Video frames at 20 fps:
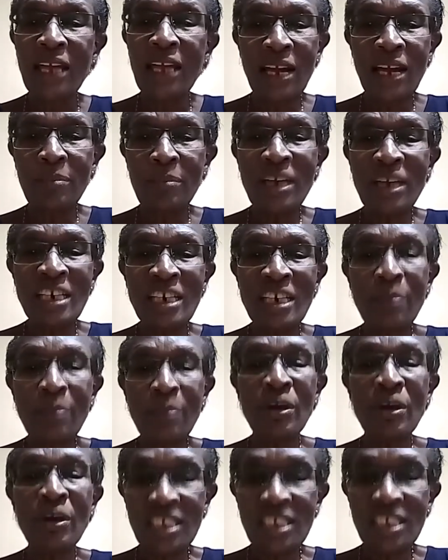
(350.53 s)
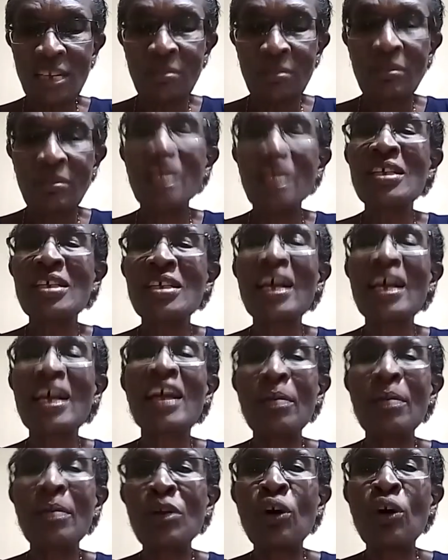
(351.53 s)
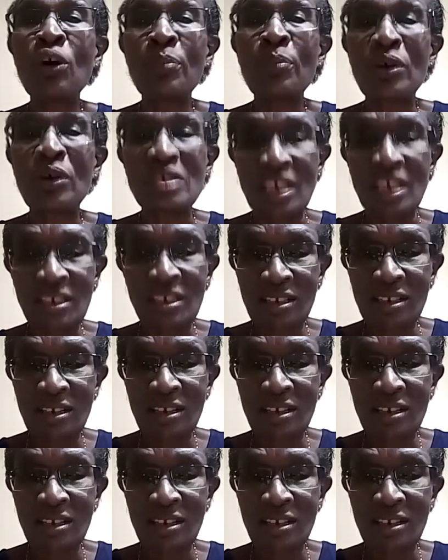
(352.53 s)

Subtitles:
metabolism is a chemical process.